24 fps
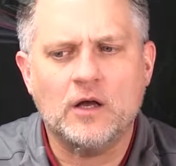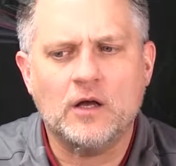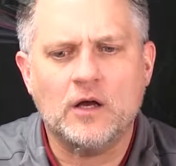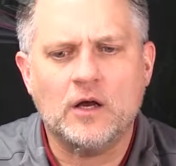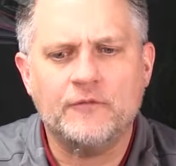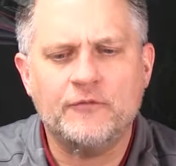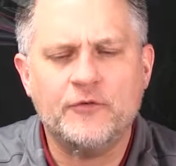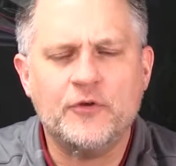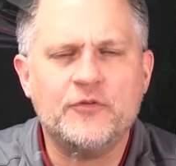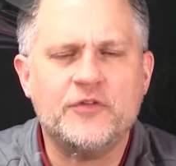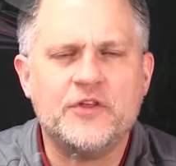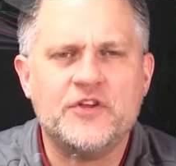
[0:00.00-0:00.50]

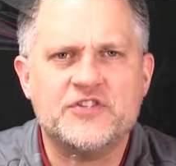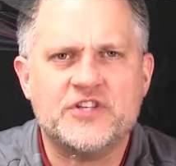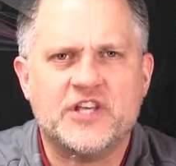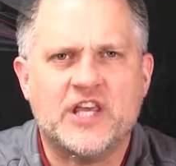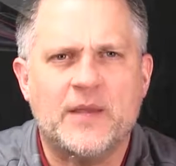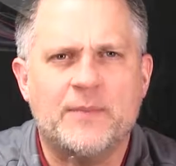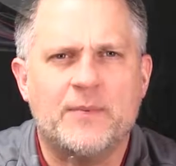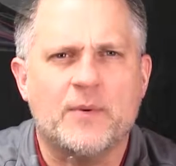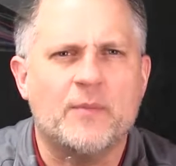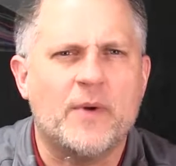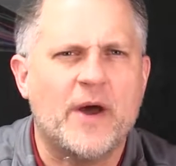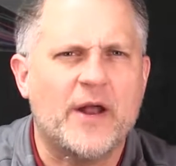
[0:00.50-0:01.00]
A few things to
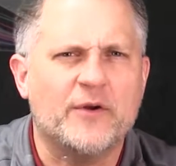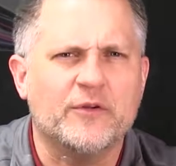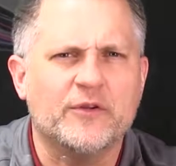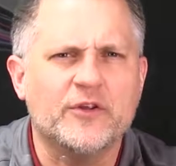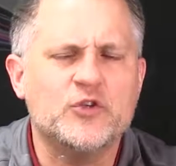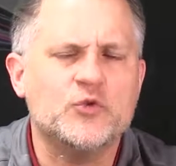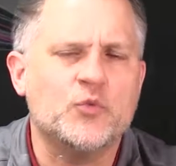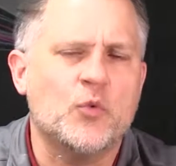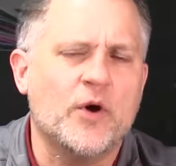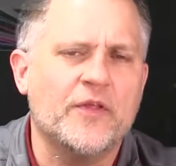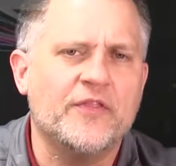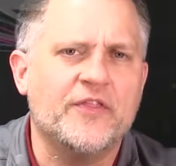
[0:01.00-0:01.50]
keep in mind, or at
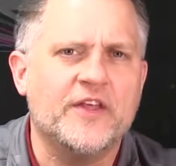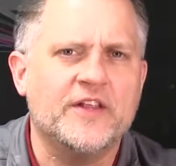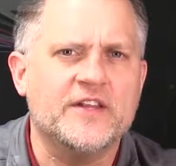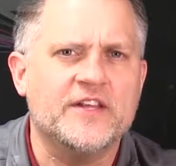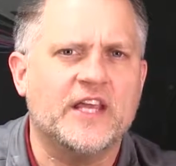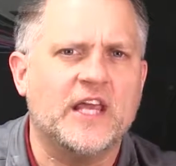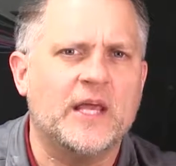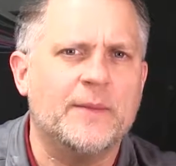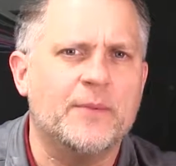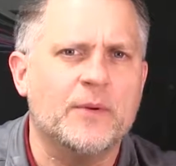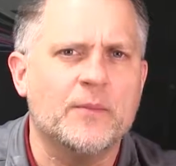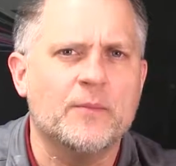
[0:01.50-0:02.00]
least one thing to
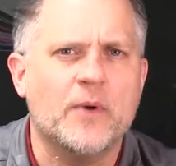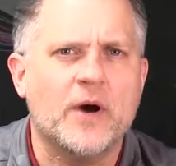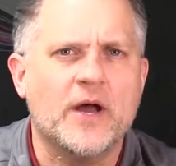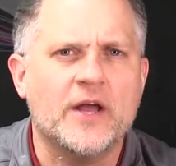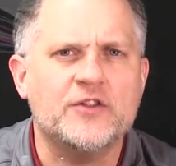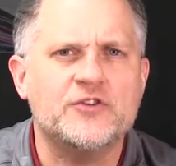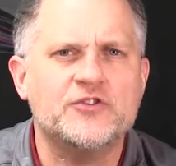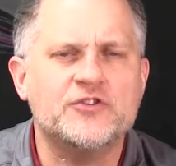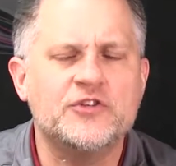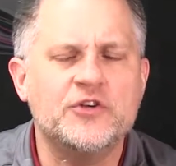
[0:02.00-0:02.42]
keep in mind.